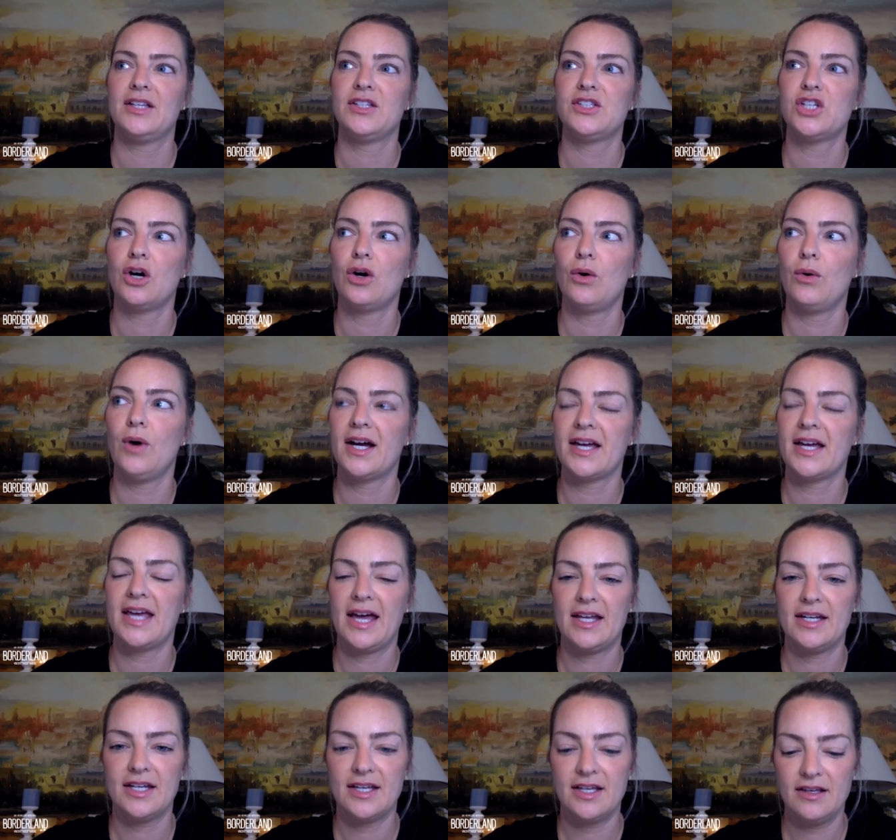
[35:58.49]
and so,
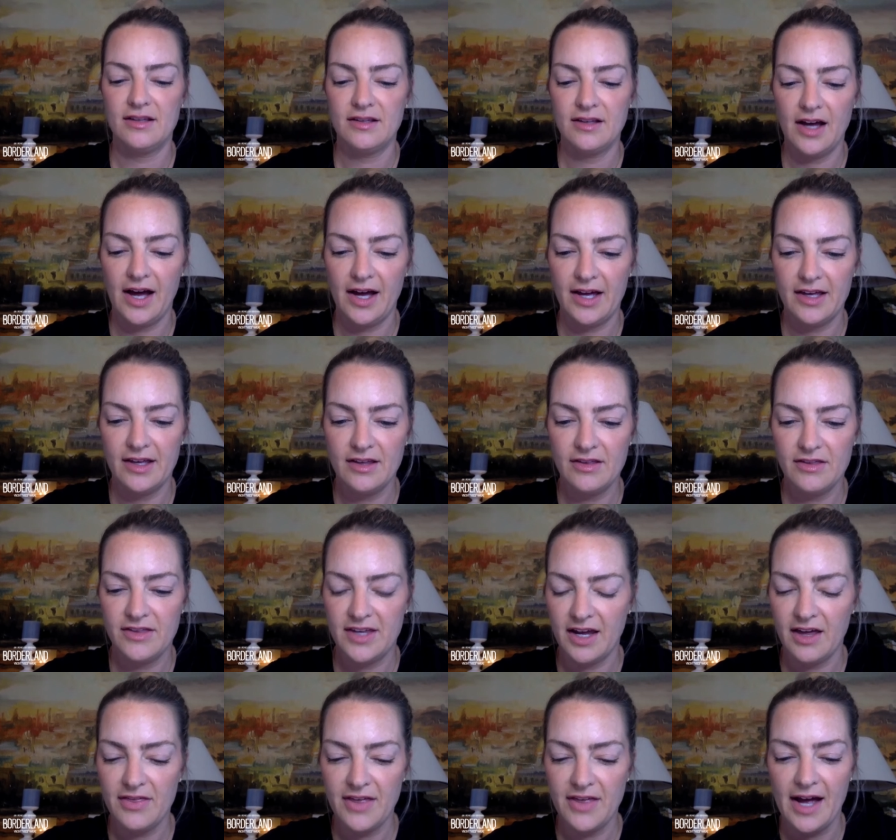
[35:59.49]
again, I
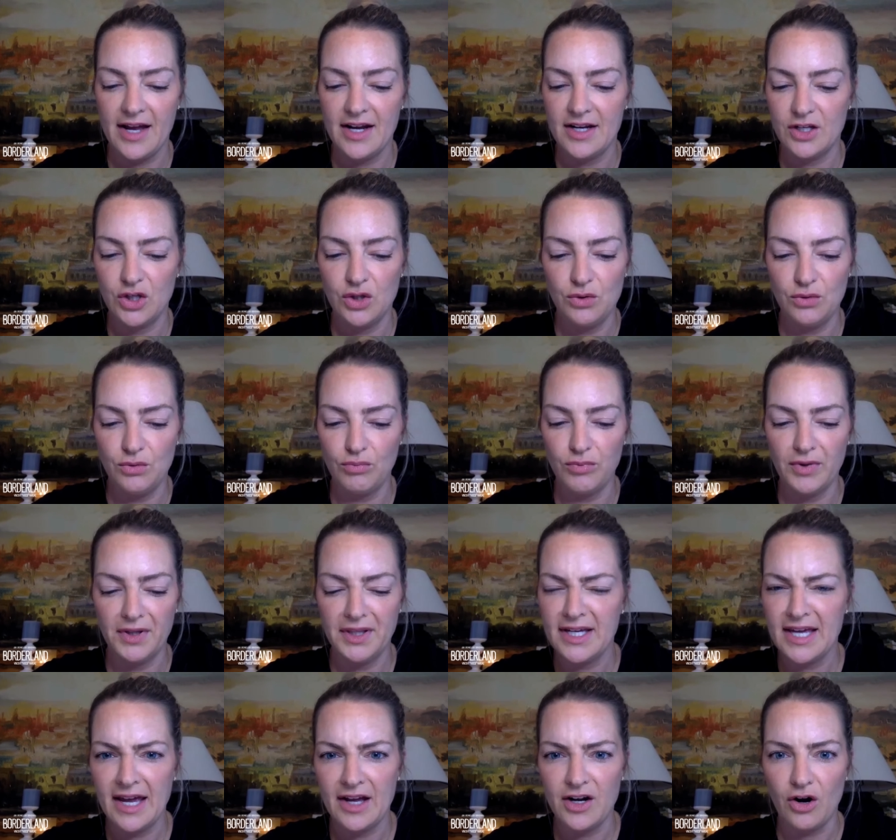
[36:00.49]
think that you really
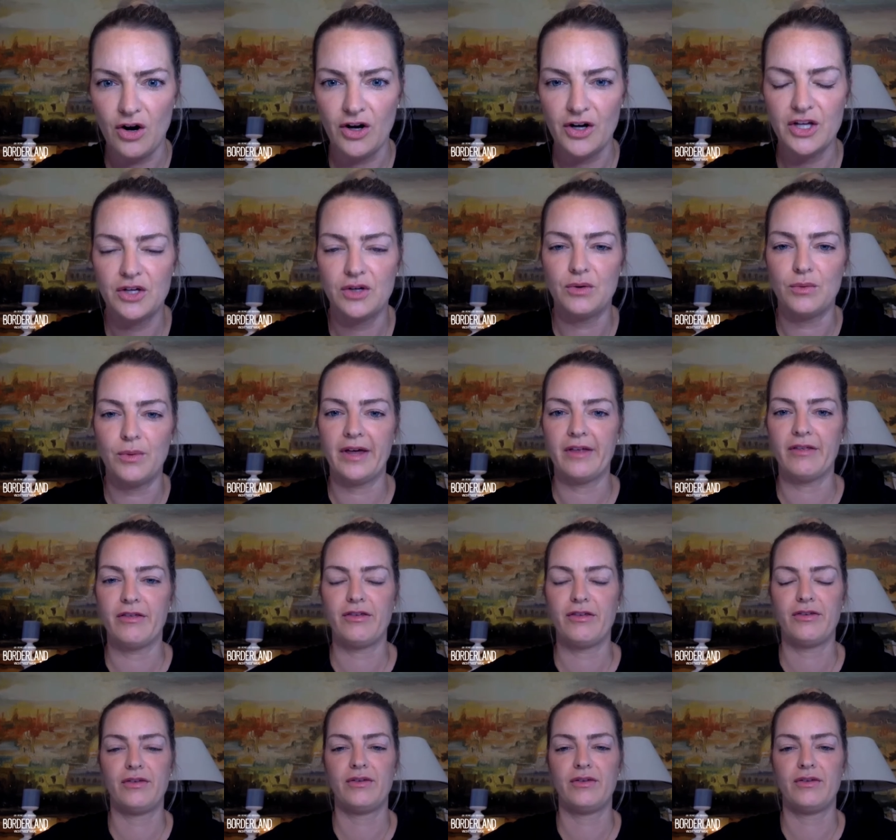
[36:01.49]
can't argue with